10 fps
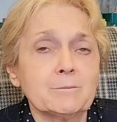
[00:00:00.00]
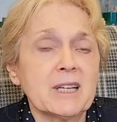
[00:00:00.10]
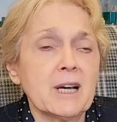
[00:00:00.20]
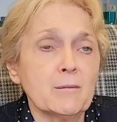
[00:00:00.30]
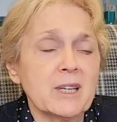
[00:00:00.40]

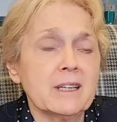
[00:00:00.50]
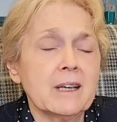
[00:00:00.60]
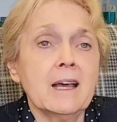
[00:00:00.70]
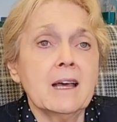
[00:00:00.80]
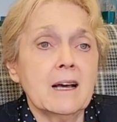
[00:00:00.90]
becoming
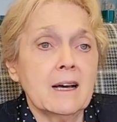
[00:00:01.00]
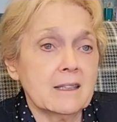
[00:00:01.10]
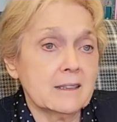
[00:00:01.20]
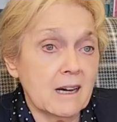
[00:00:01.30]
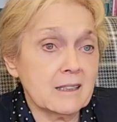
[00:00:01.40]

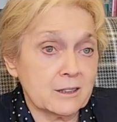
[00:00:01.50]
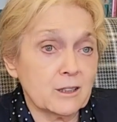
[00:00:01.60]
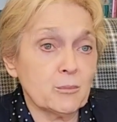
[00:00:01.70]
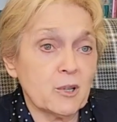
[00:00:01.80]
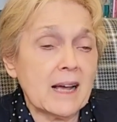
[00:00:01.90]
a
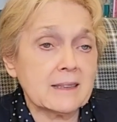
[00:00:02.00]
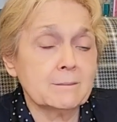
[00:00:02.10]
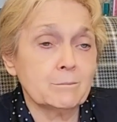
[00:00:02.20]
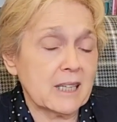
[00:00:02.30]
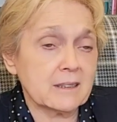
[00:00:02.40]
doctor, a
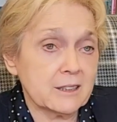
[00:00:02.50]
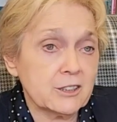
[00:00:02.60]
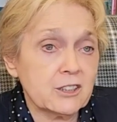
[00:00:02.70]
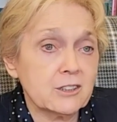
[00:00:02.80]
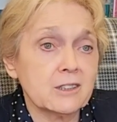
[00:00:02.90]

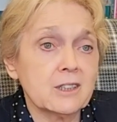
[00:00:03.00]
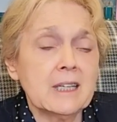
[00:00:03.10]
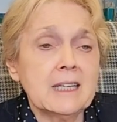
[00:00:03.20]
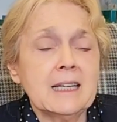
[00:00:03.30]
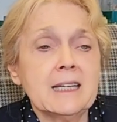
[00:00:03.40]
practitioner,
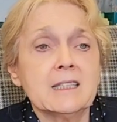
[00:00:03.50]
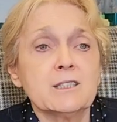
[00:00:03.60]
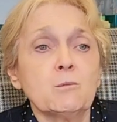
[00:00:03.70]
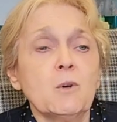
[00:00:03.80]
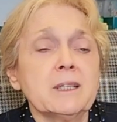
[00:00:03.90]

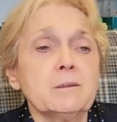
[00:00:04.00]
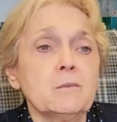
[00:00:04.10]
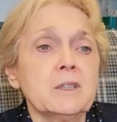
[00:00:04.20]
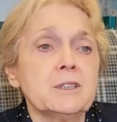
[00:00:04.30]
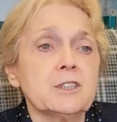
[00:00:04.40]
is one in
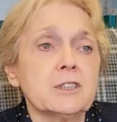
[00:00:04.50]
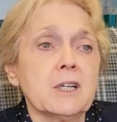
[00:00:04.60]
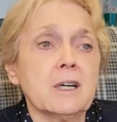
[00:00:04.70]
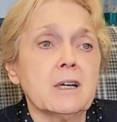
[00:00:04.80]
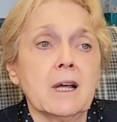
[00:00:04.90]
which
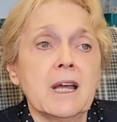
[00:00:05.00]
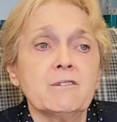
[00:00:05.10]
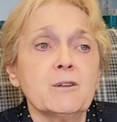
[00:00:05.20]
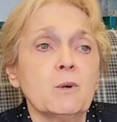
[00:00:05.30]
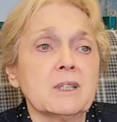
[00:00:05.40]

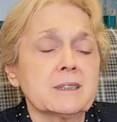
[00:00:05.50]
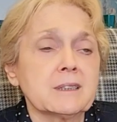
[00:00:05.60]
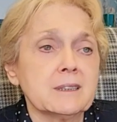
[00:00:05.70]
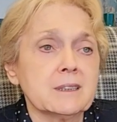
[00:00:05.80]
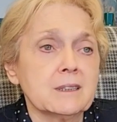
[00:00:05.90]
everyone is
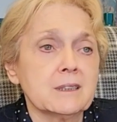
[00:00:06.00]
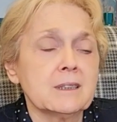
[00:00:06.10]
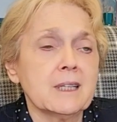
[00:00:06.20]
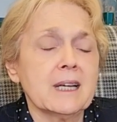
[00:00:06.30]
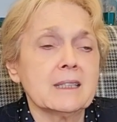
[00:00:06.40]

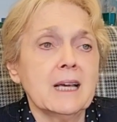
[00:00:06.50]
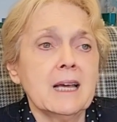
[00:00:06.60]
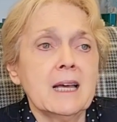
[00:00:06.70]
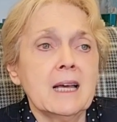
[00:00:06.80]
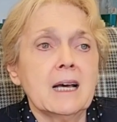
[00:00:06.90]
concerned that
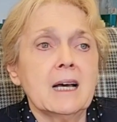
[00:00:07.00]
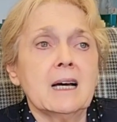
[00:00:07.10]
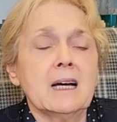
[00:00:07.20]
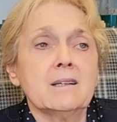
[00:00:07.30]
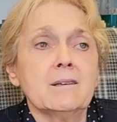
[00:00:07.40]

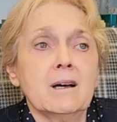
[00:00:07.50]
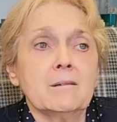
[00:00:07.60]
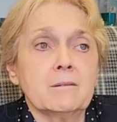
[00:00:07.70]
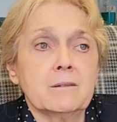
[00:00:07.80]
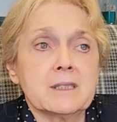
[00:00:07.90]

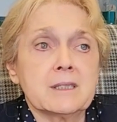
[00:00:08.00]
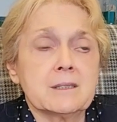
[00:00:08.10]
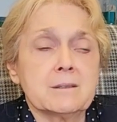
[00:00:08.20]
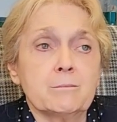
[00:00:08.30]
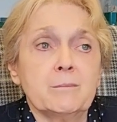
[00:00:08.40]

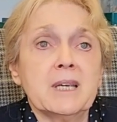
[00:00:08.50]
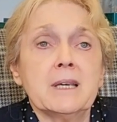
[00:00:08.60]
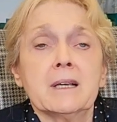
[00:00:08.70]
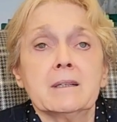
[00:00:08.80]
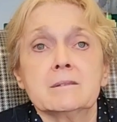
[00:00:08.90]
this
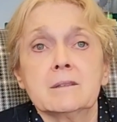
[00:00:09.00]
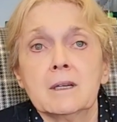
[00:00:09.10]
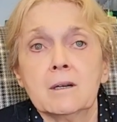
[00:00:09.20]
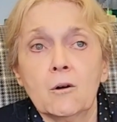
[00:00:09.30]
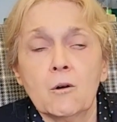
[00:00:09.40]
being
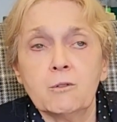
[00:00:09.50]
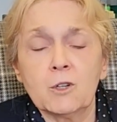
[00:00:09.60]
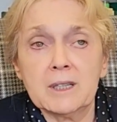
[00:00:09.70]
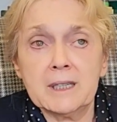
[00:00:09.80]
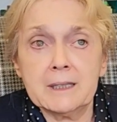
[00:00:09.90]

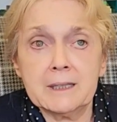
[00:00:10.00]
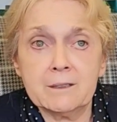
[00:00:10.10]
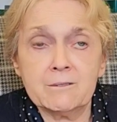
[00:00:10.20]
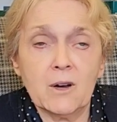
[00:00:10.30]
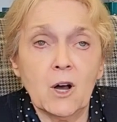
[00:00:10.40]
overly
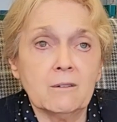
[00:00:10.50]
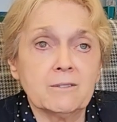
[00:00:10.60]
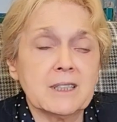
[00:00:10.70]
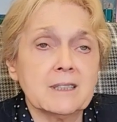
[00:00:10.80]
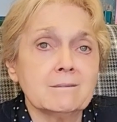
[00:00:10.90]

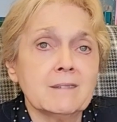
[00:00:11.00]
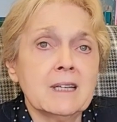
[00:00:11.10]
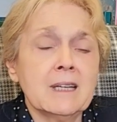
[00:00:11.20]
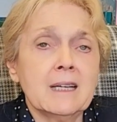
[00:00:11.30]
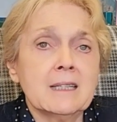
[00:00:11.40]
involved in
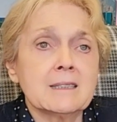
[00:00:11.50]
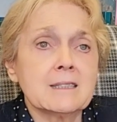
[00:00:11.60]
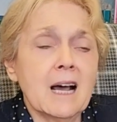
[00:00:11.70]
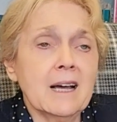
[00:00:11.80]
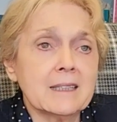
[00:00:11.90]

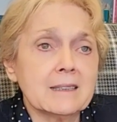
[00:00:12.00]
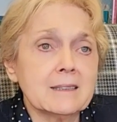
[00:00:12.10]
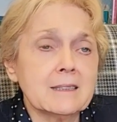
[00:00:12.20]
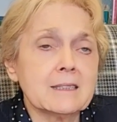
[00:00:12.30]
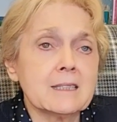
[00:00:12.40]

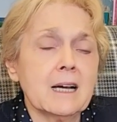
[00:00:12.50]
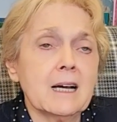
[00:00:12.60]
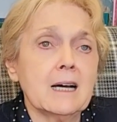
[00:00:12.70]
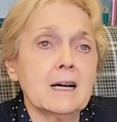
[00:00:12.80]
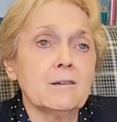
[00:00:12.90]
science,
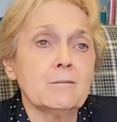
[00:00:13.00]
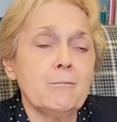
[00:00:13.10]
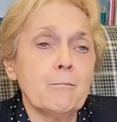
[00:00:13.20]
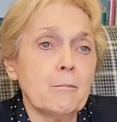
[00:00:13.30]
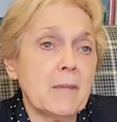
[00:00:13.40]

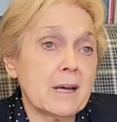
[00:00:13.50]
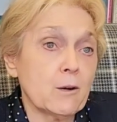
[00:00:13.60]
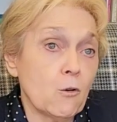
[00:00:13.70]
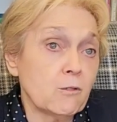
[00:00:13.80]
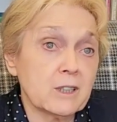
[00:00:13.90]
by
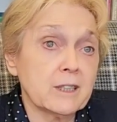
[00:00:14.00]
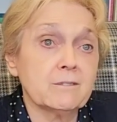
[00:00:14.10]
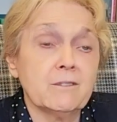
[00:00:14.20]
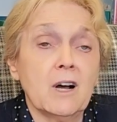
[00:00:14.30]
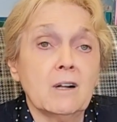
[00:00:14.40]
overly
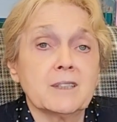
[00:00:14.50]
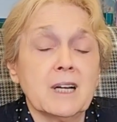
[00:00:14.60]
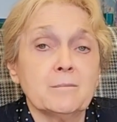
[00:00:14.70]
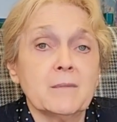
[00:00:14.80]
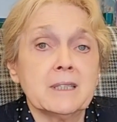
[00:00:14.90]
involved,
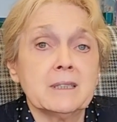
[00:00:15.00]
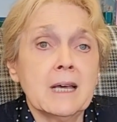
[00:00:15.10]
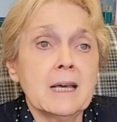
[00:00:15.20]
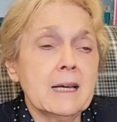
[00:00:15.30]
I mean